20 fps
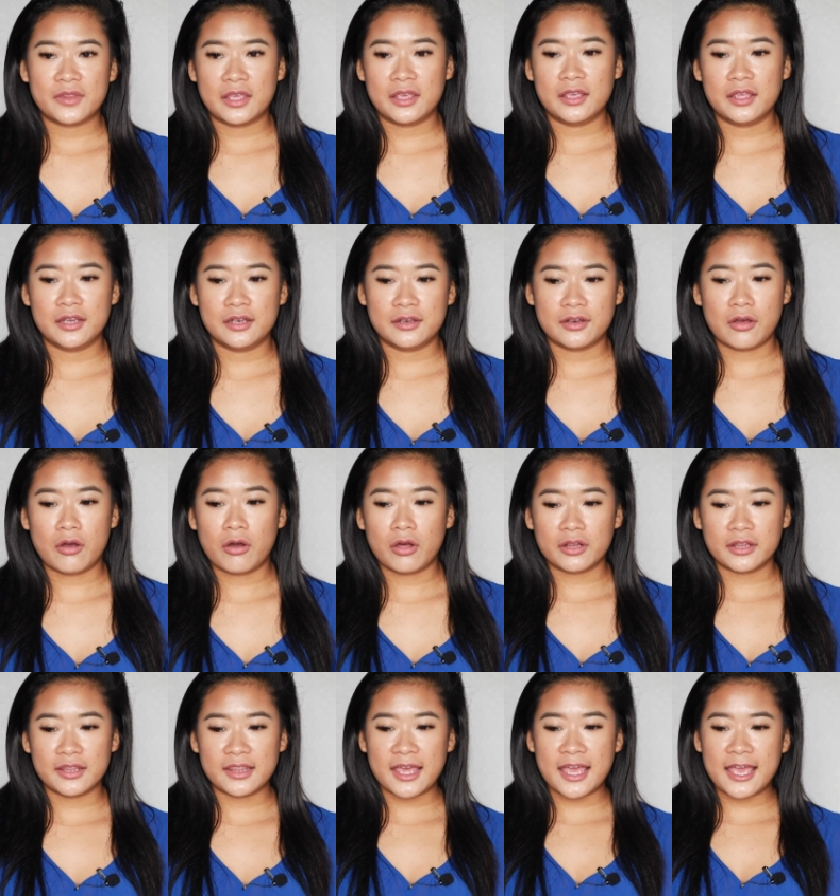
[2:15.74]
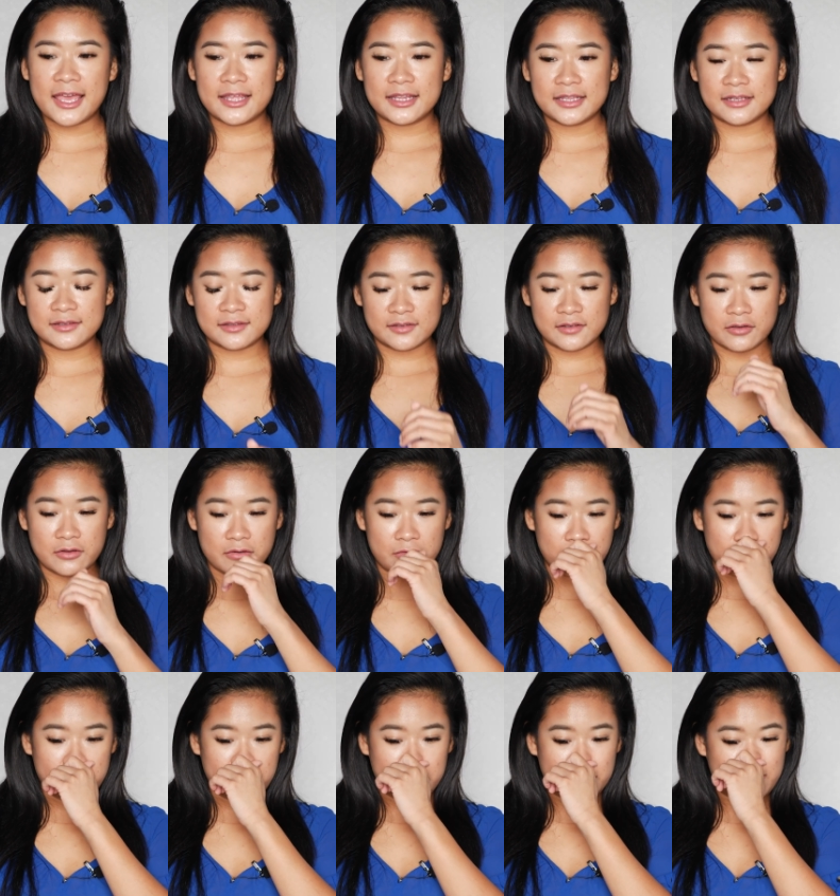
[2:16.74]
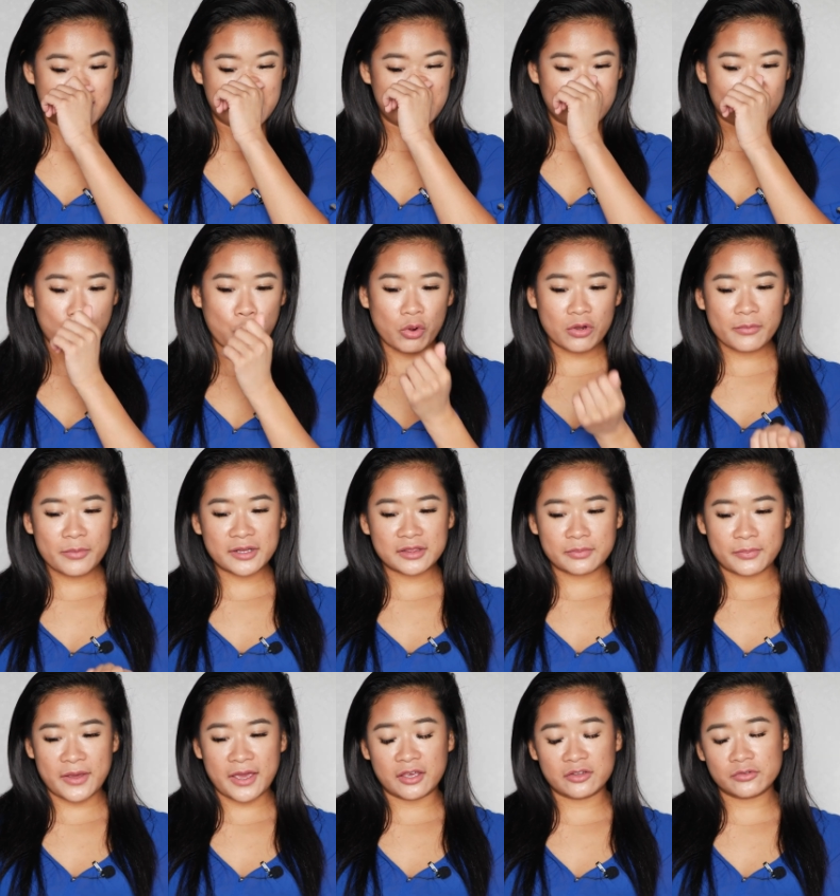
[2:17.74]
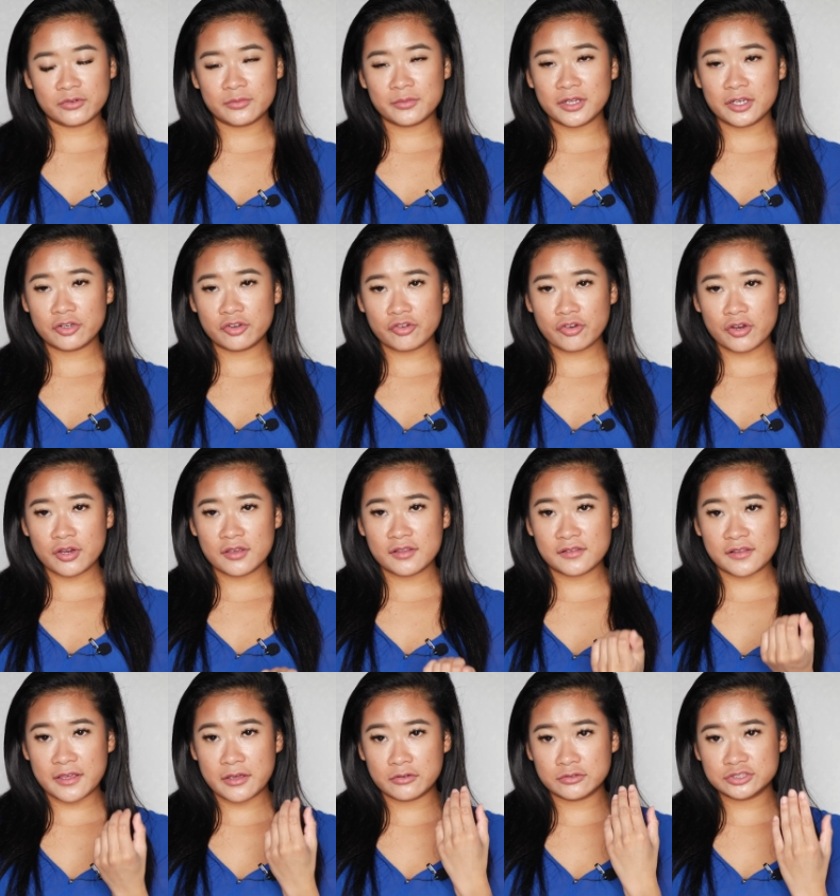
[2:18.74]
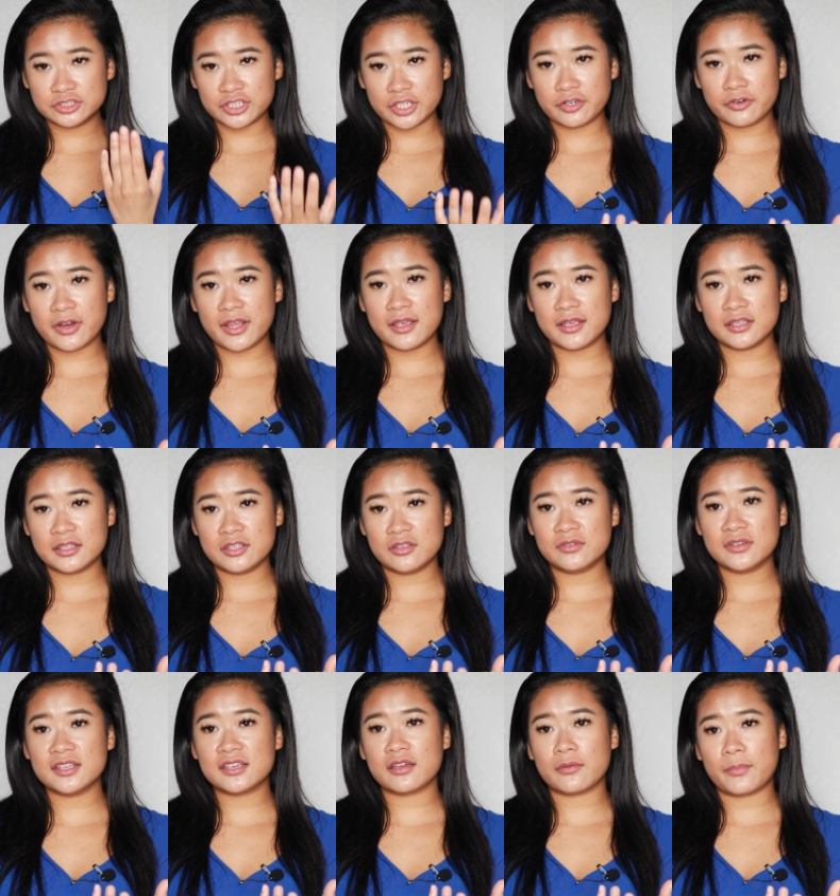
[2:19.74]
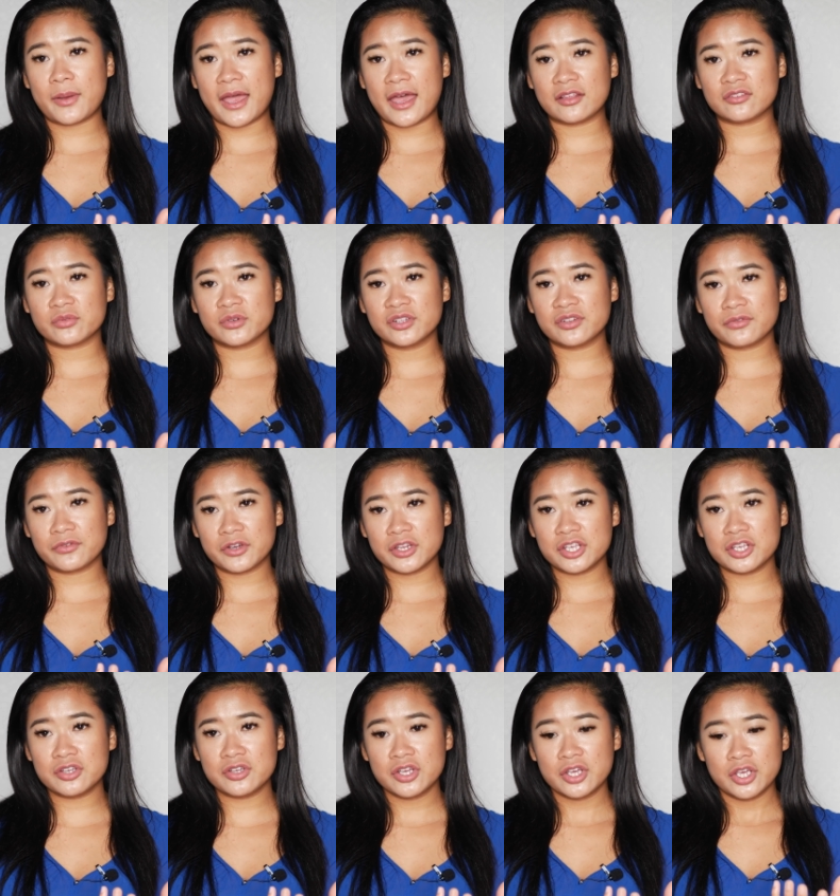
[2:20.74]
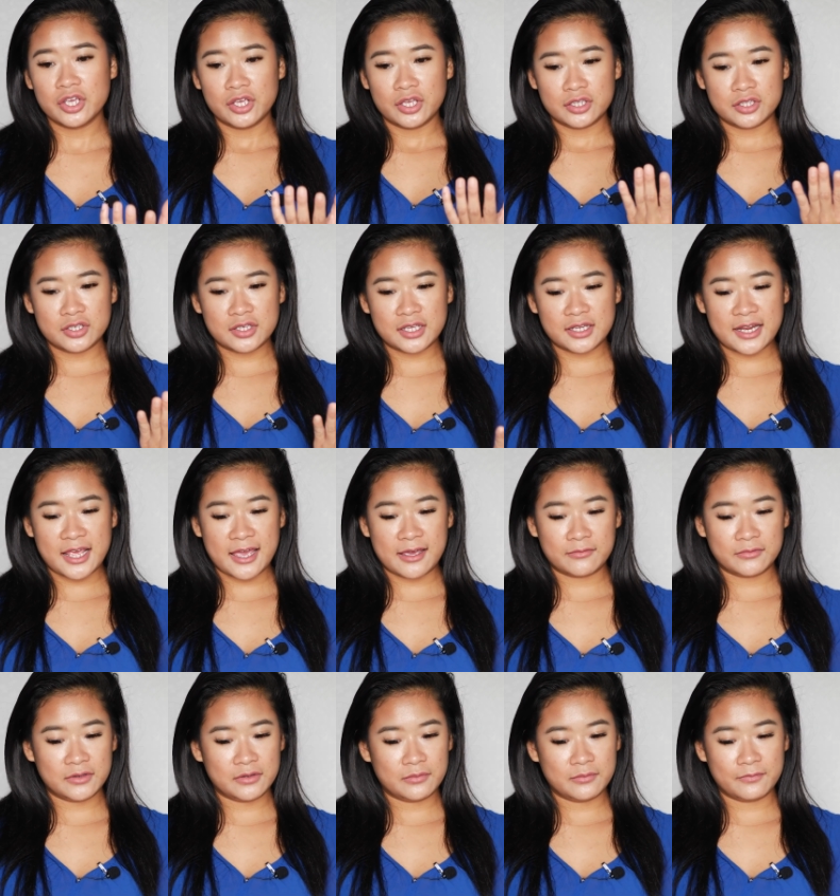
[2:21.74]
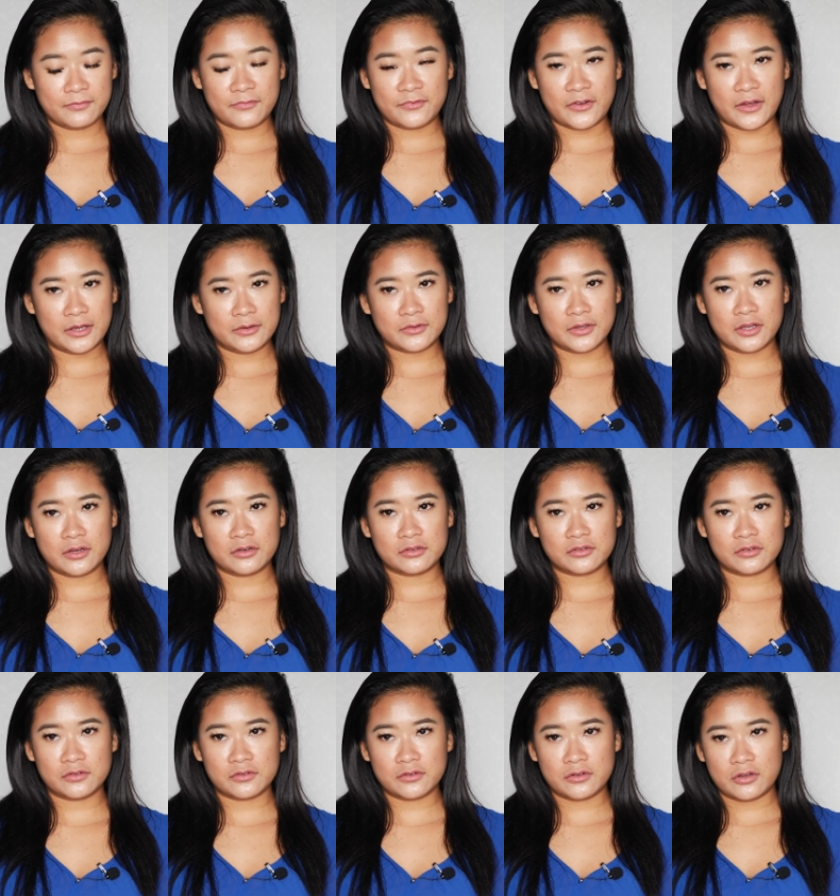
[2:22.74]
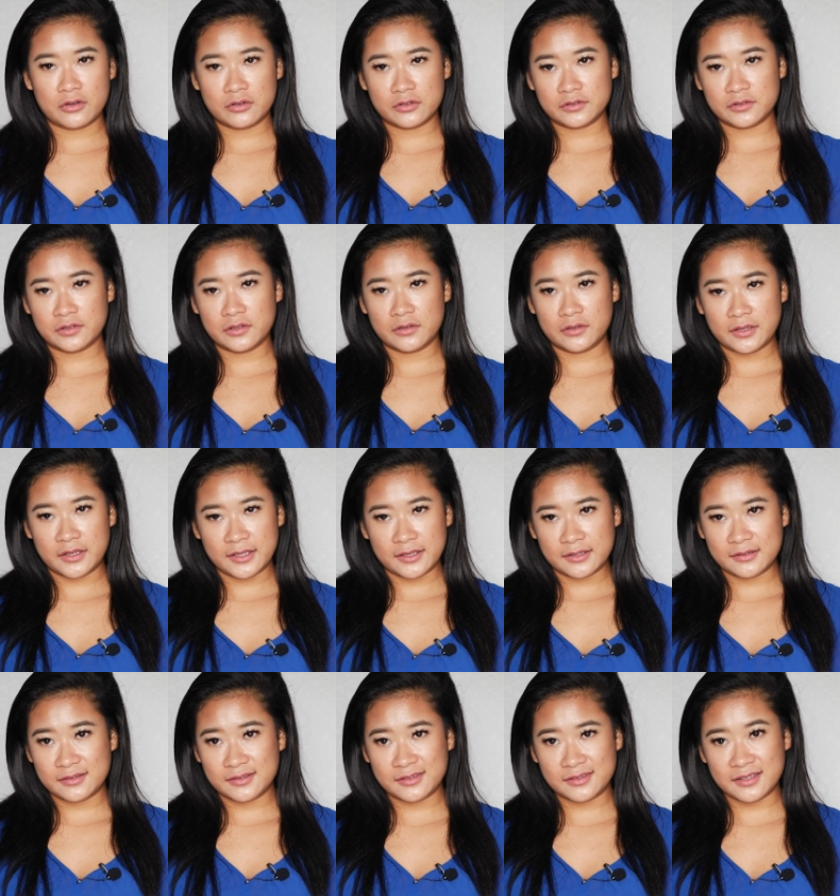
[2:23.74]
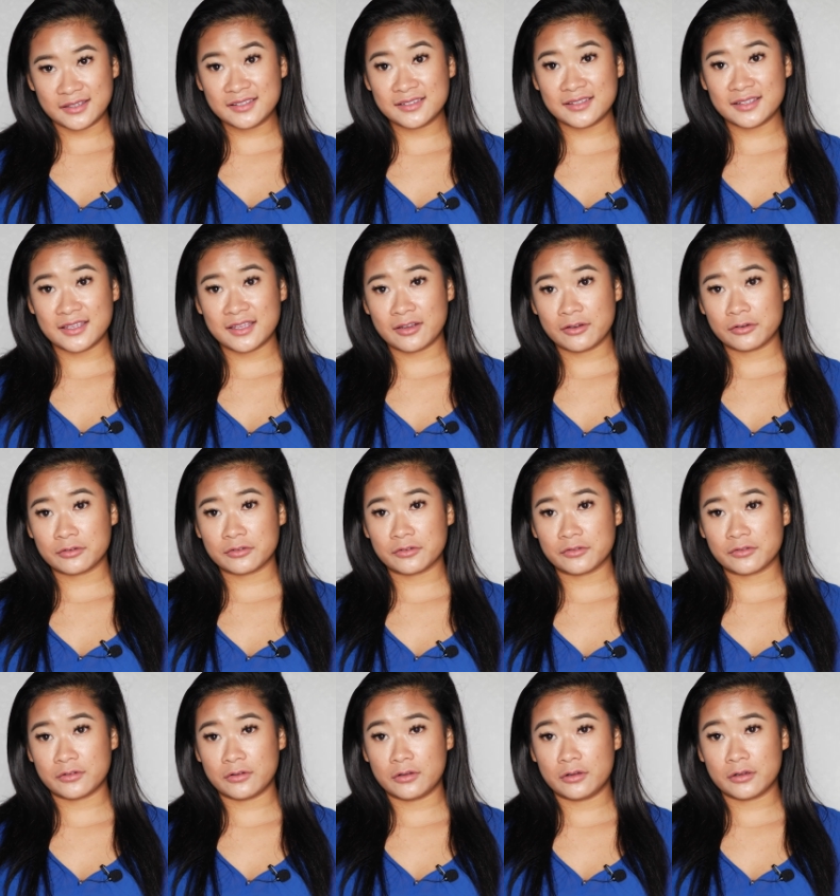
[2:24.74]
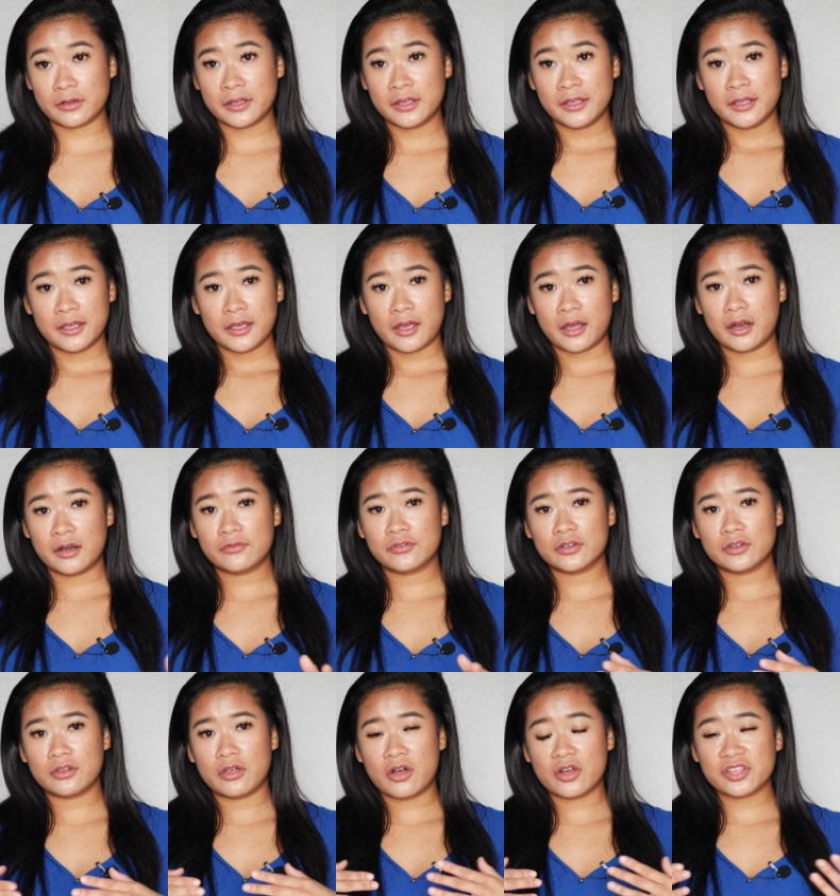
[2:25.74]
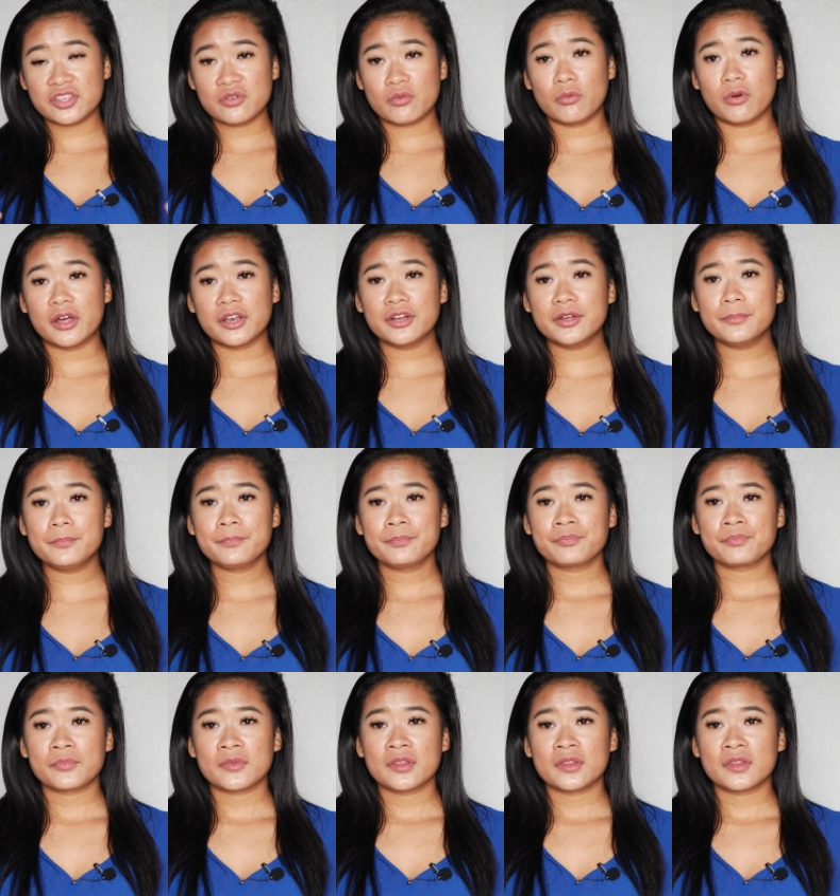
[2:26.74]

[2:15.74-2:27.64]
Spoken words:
and all of that. And so what's cool about the password manager is it'll generate unique passwords for you. You can have them 5 characters long to like 60 characters long, however long you want them.